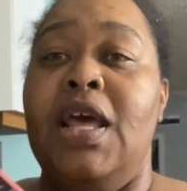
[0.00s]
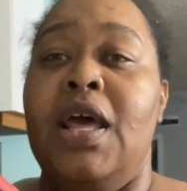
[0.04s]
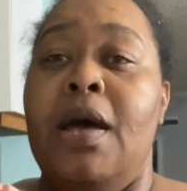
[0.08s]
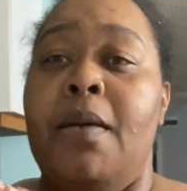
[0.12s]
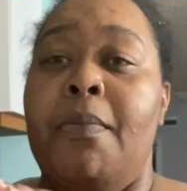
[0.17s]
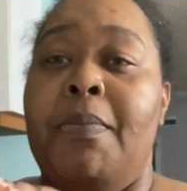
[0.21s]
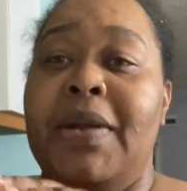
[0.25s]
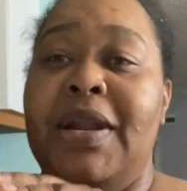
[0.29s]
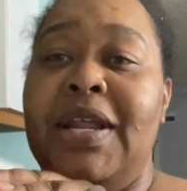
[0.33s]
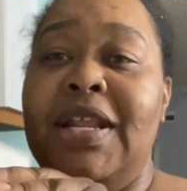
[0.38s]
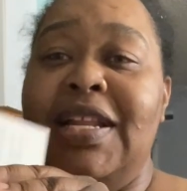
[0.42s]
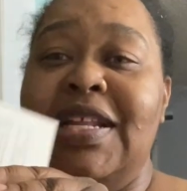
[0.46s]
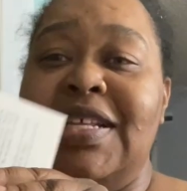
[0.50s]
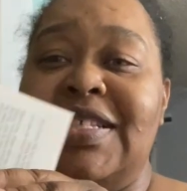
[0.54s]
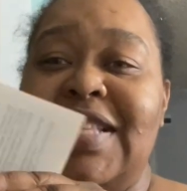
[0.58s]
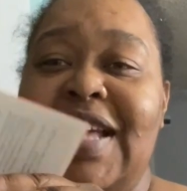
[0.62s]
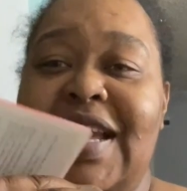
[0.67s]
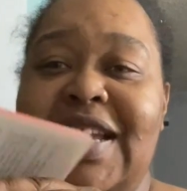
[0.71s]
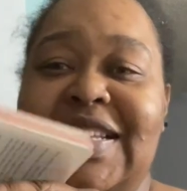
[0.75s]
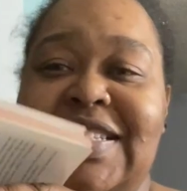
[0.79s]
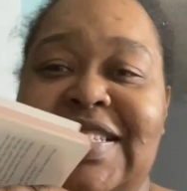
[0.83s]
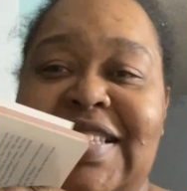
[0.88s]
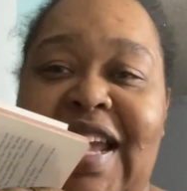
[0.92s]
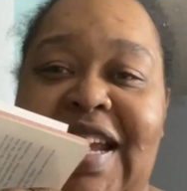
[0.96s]
but it looks
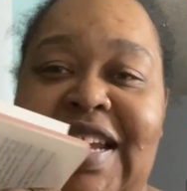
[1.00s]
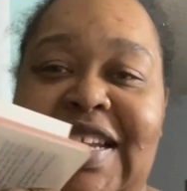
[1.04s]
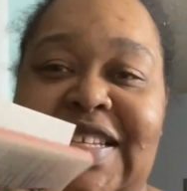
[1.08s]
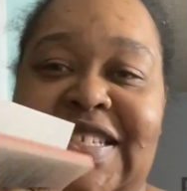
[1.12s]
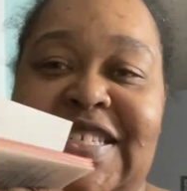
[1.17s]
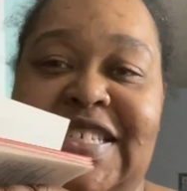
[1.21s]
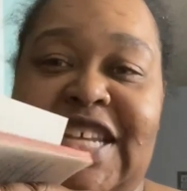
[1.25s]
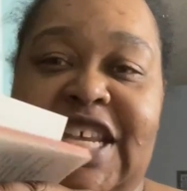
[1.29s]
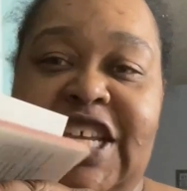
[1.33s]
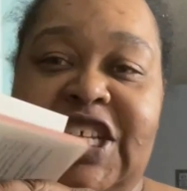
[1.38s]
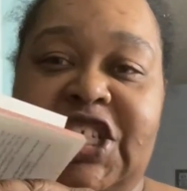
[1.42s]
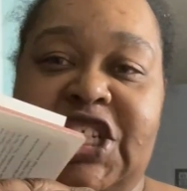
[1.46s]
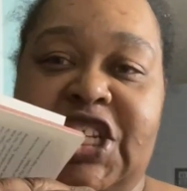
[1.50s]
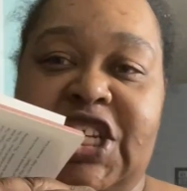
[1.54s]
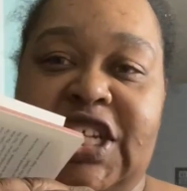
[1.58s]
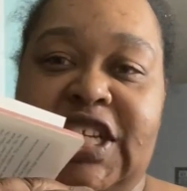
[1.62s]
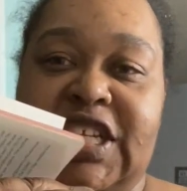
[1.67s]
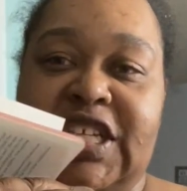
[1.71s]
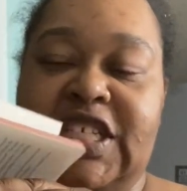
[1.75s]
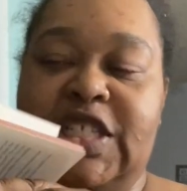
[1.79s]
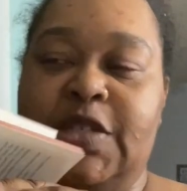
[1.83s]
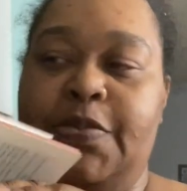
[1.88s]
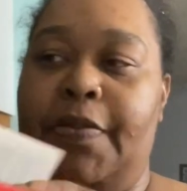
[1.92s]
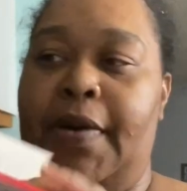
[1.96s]
like it's like
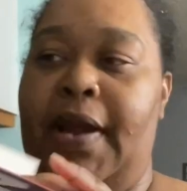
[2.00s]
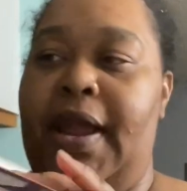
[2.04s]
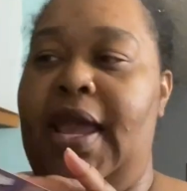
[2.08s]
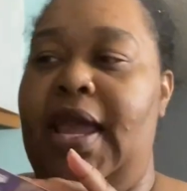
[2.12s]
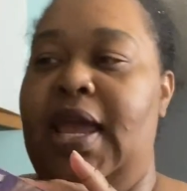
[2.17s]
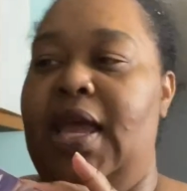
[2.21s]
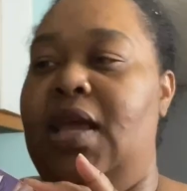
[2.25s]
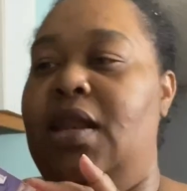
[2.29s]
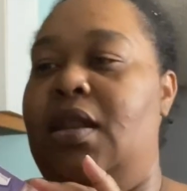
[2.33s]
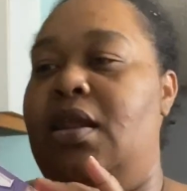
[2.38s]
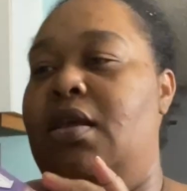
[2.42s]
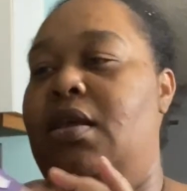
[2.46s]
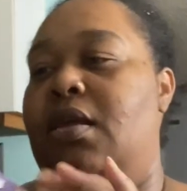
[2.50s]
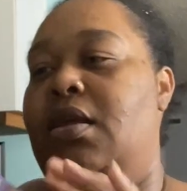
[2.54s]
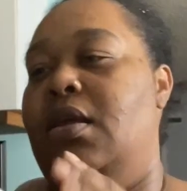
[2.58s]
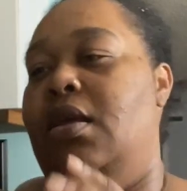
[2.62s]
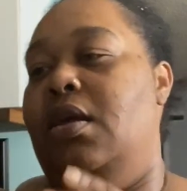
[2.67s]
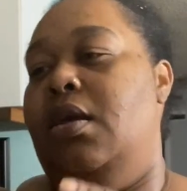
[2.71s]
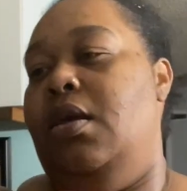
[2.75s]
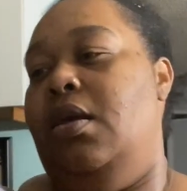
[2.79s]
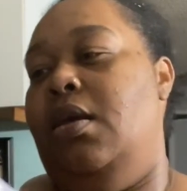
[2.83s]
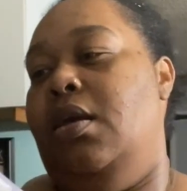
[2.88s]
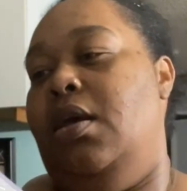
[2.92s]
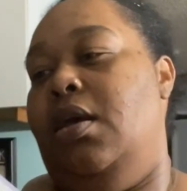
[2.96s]
digitally sprayed.
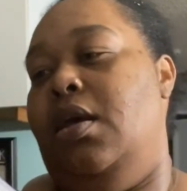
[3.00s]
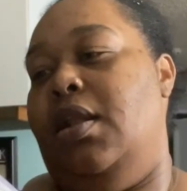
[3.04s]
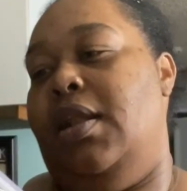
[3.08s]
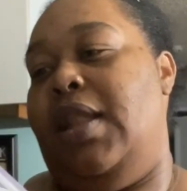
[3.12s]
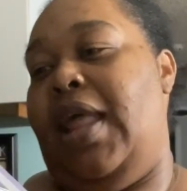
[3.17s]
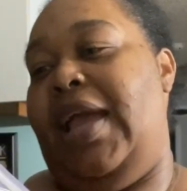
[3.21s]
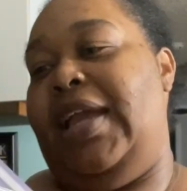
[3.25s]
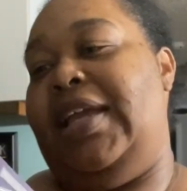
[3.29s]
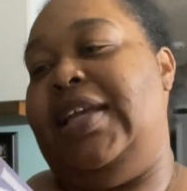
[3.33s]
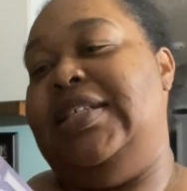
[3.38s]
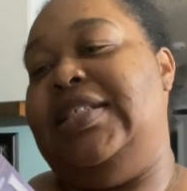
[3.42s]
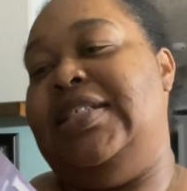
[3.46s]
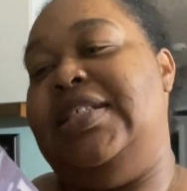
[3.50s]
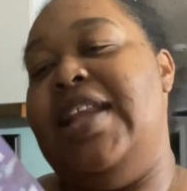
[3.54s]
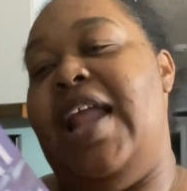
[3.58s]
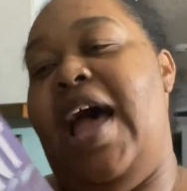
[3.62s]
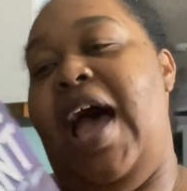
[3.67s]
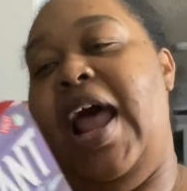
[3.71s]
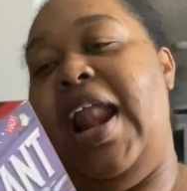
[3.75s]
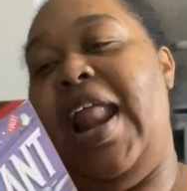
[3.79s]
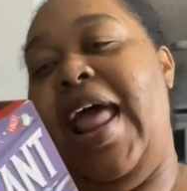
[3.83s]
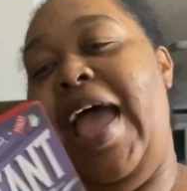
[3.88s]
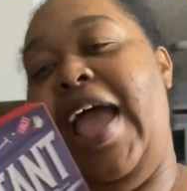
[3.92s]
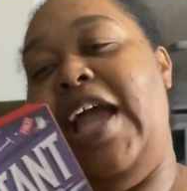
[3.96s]
Like it's
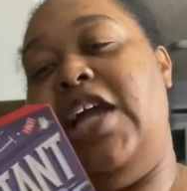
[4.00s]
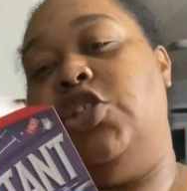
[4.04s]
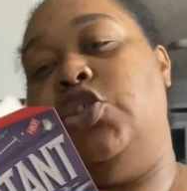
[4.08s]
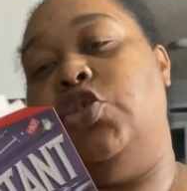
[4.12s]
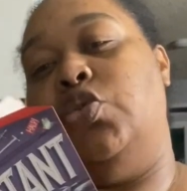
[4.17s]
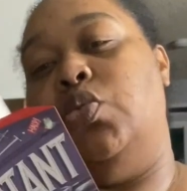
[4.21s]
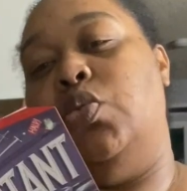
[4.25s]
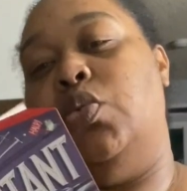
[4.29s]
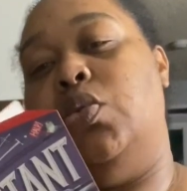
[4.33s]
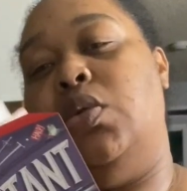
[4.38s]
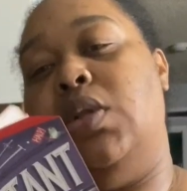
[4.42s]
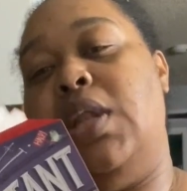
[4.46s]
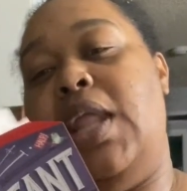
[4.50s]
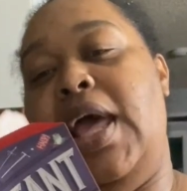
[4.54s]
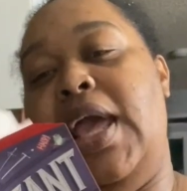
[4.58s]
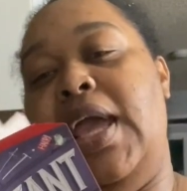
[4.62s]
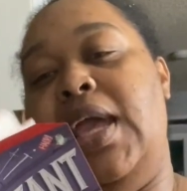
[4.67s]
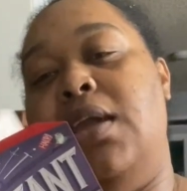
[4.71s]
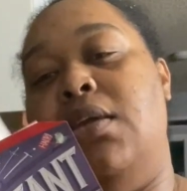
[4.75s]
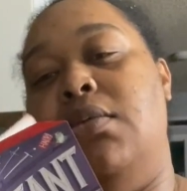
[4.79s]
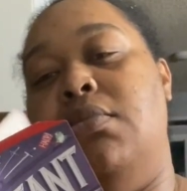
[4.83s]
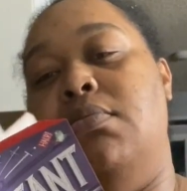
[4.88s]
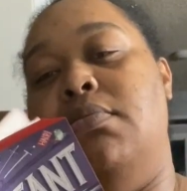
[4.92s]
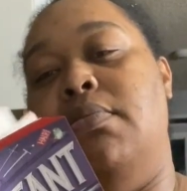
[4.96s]
not actual like
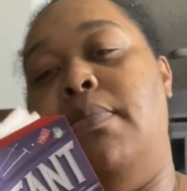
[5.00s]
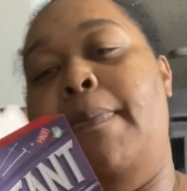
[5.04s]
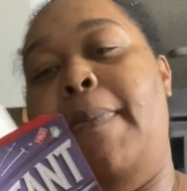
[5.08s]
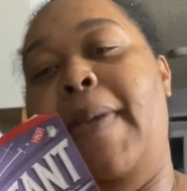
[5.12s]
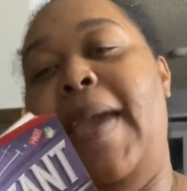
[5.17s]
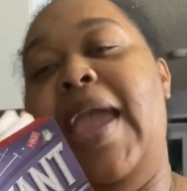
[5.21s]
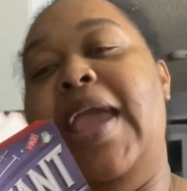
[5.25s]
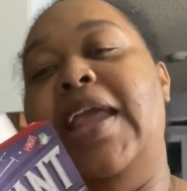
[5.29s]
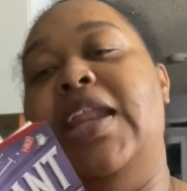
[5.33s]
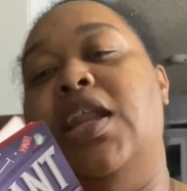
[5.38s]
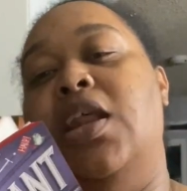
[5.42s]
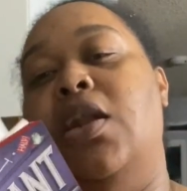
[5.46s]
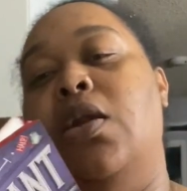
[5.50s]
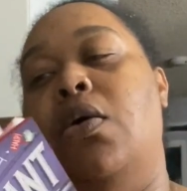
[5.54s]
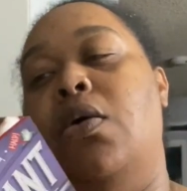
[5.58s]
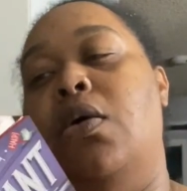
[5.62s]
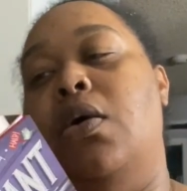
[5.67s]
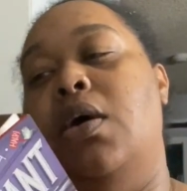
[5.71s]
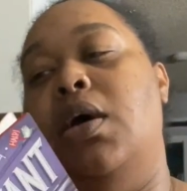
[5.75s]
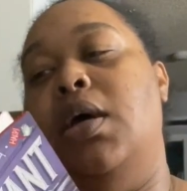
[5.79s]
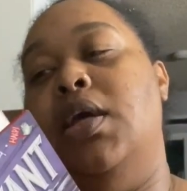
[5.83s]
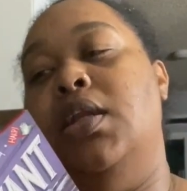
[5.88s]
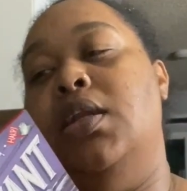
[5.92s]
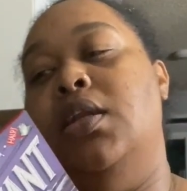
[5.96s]
painted
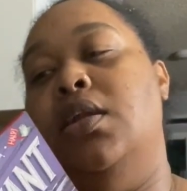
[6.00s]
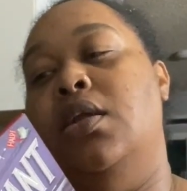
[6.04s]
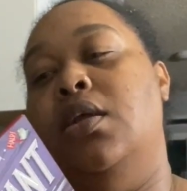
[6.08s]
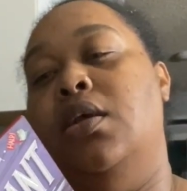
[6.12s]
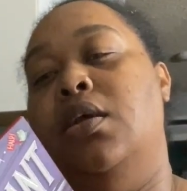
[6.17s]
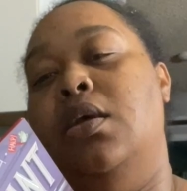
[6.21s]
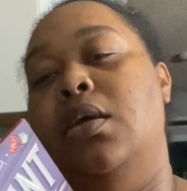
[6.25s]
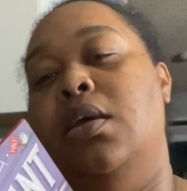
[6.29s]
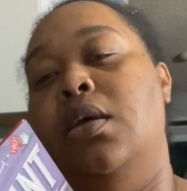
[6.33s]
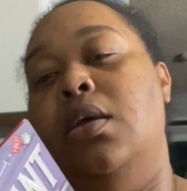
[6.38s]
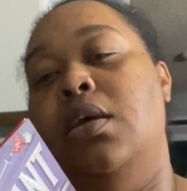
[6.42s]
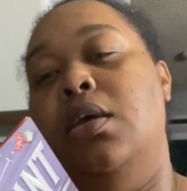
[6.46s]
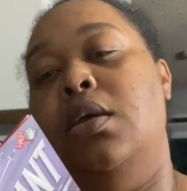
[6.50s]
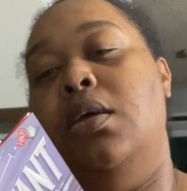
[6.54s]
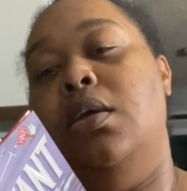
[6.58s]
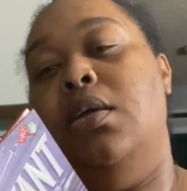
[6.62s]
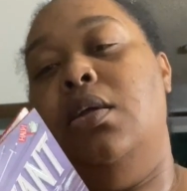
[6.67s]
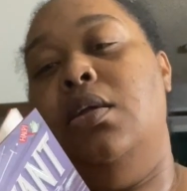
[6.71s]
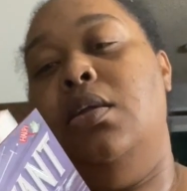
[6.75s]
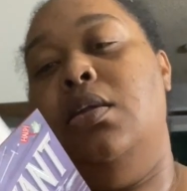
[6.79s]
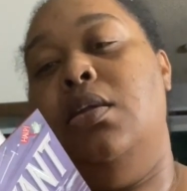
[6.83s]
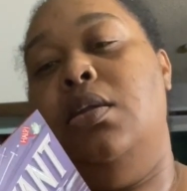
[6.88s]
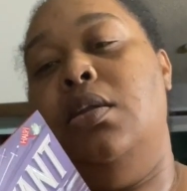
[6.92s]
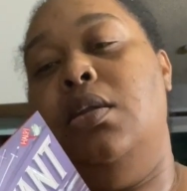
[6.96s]
on.
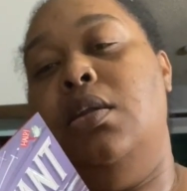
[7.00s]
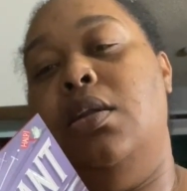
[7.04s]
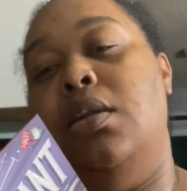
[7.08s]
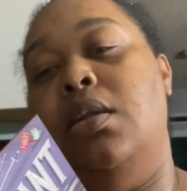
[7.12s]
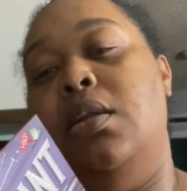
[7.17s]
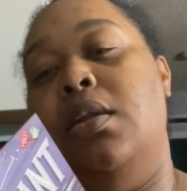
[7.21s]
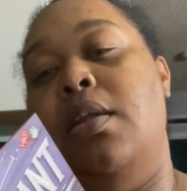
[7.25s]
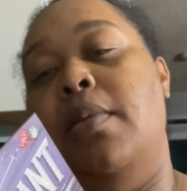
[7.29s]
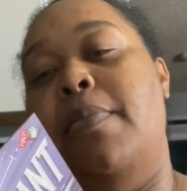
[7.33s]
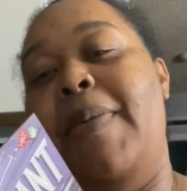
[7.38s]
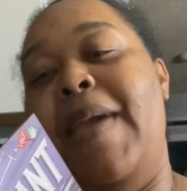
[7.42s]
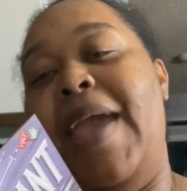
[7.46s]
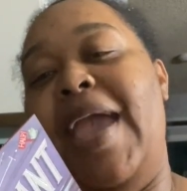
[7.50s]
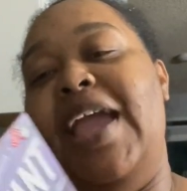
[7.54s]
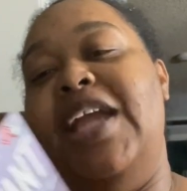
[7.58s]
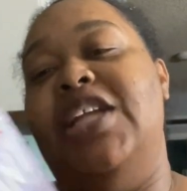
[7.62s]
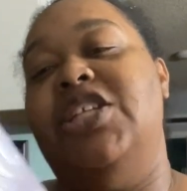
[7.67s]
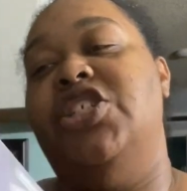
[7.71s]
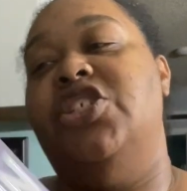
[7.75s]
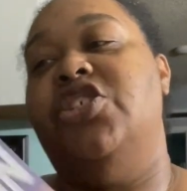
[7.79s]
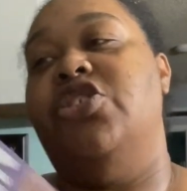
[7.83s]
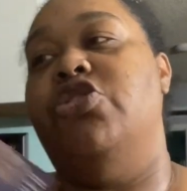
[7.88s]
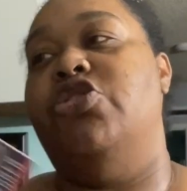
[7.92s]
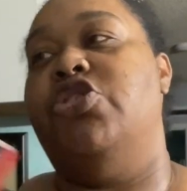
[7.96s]
The
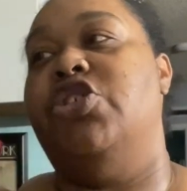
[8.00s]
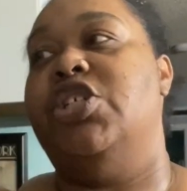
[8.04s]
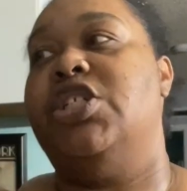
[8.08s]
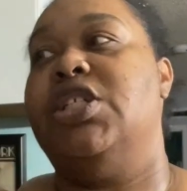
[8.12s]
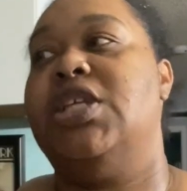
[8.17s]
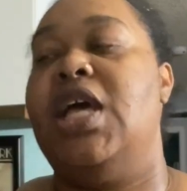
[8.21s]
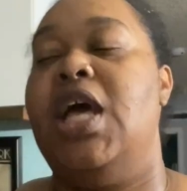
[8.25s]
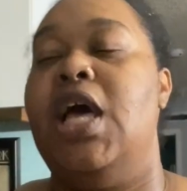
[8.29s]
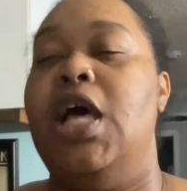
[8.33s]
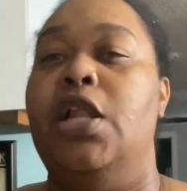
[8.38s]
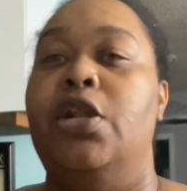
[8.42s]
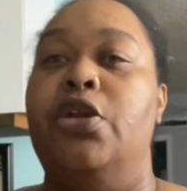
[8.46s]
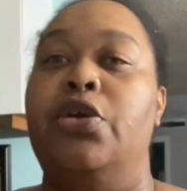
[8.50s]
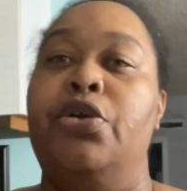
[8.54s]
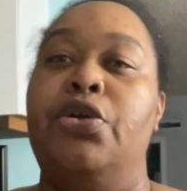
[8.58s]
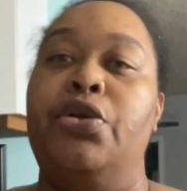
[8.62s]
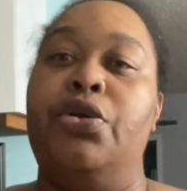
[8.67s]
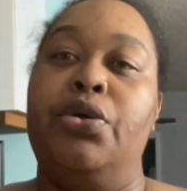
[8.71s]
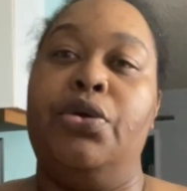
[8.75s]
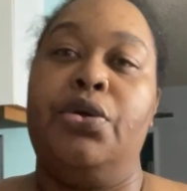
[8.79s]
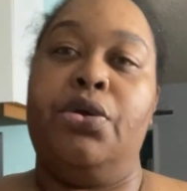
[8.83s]
pages are just colored